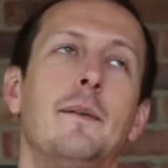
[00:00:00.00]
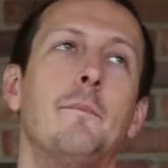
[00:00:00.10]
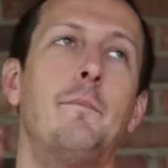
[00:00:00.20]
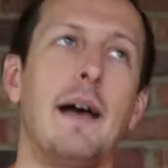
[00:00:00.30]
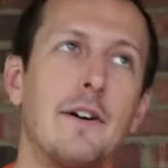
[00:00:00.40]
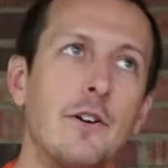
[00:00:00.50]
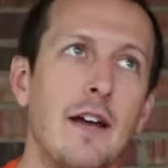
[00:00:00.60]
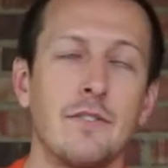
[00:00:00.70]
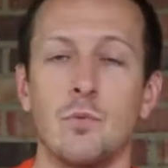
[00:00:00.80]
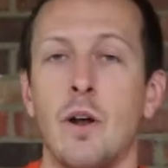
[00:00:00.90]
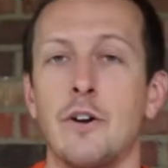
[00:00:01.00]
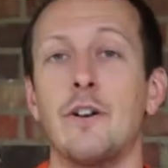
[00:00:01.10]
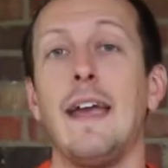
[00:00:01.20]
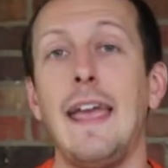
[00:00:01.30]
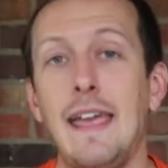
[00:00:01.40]
better as a
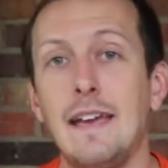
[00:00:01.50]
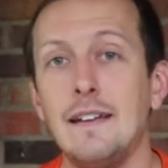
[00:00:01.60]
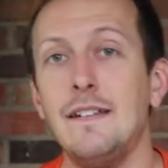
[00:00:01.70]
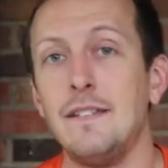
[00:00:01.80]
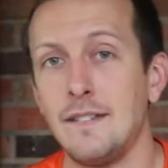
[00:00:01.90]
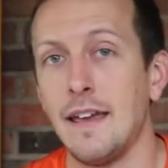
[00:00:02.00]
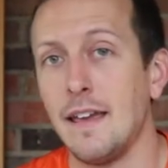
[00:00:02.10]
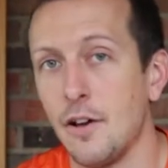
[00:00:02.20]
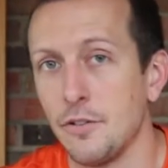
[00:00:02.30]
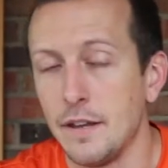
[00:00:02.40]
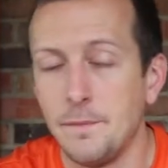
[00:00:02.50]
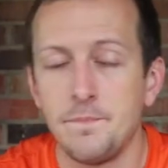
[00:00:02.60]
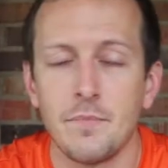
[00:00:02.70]
runner and staying healthy.